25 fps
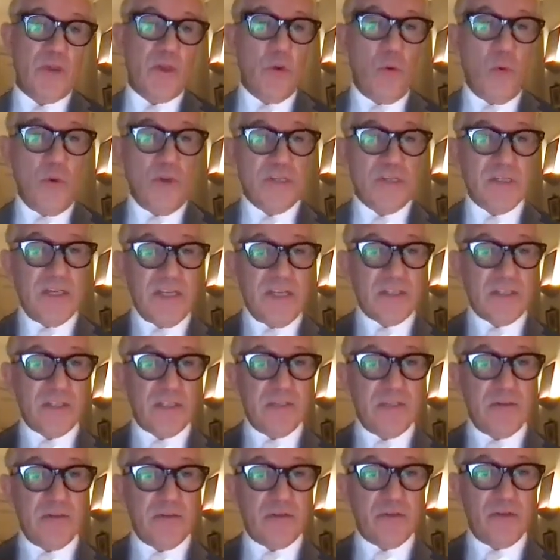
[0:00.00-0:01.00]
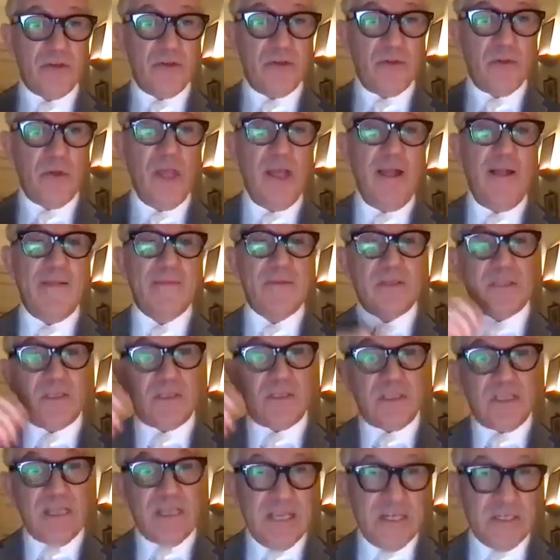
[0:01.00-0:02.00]
always listened to the
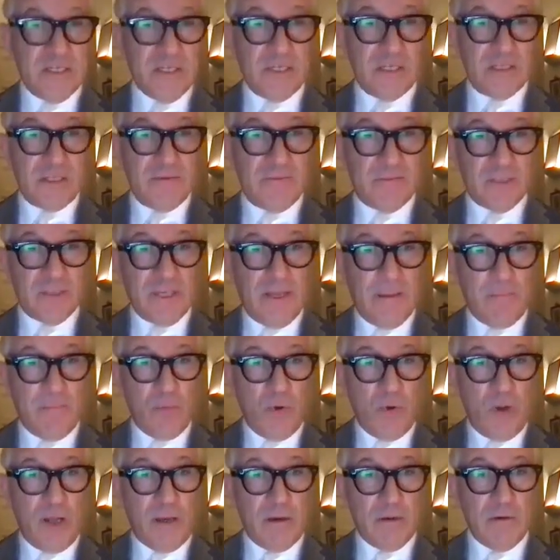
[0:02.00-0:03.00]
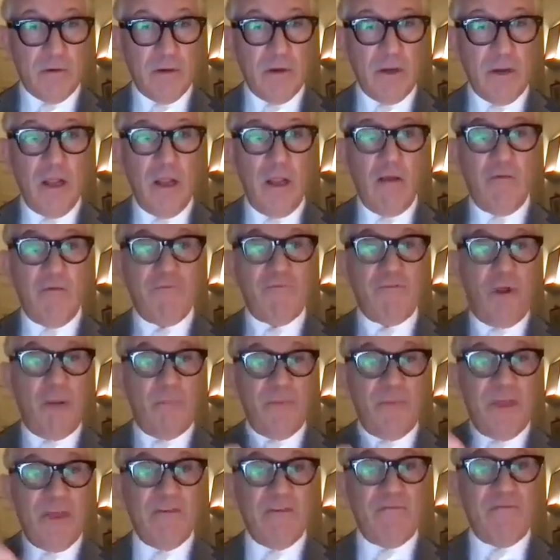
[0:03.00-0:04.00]
status of someone from
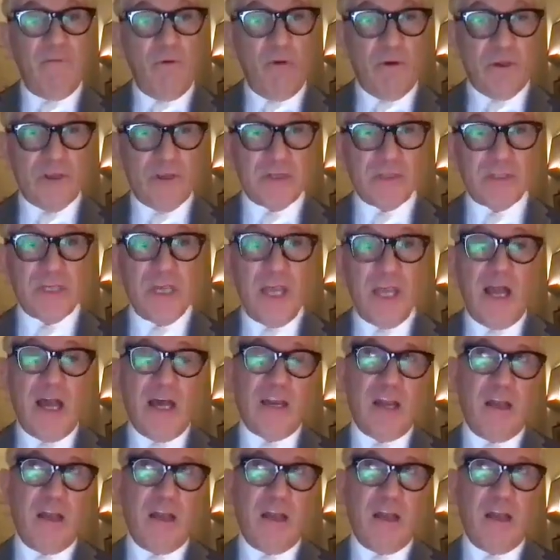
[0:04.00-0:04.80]
their voice. And